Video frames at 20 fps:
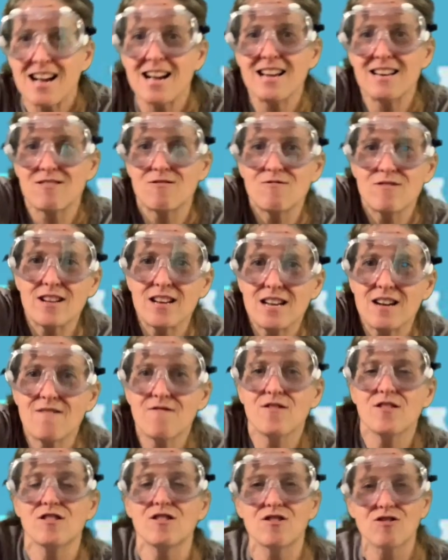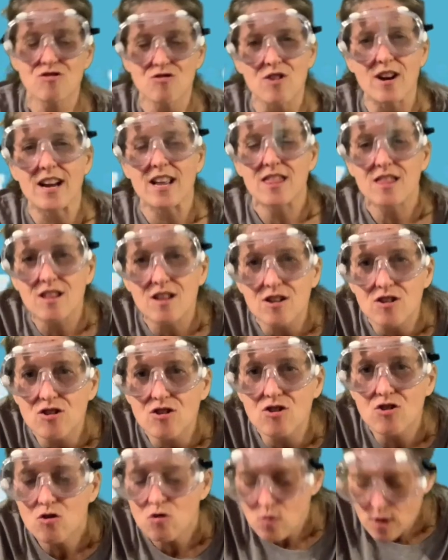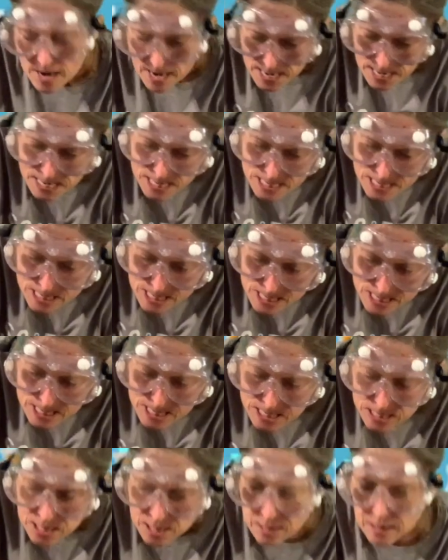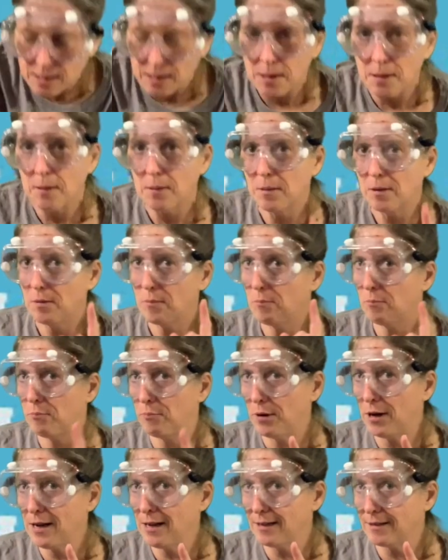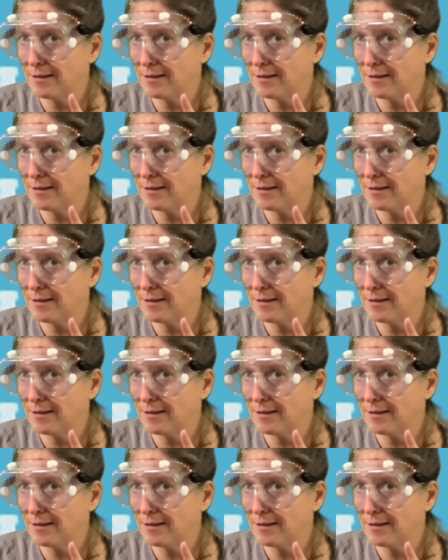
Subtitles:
don't have the strength to do it. Ugh. But,